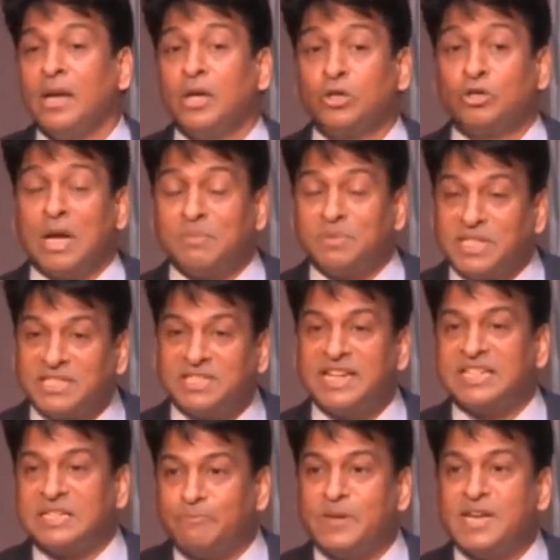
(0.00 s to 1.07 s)
So I'm just
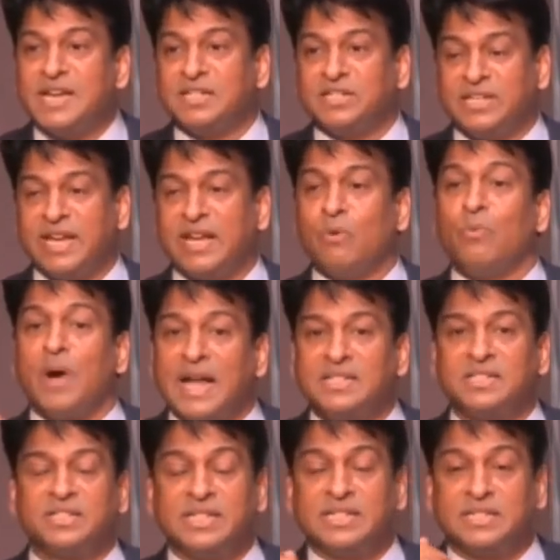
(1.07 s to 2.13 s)
experiencing,
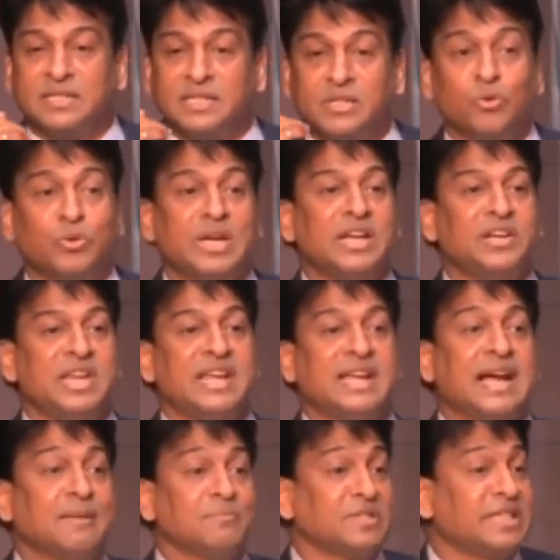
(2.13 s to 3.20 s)
once this utility
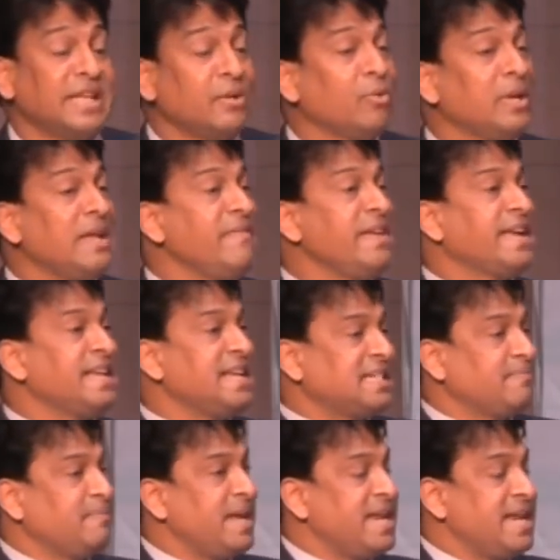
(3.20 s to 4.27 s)
comes, then only we can
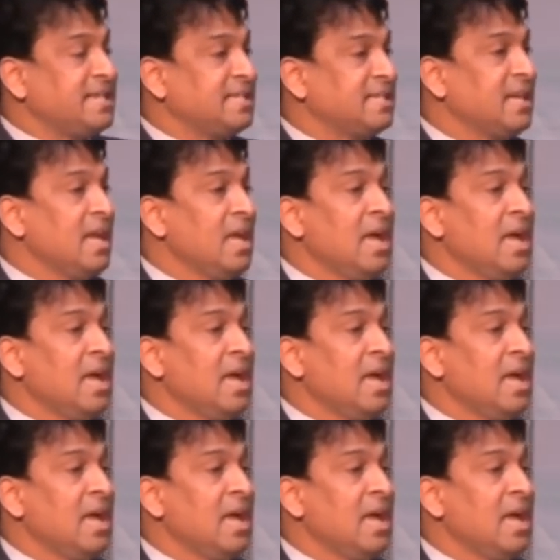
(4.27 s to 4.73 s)
experience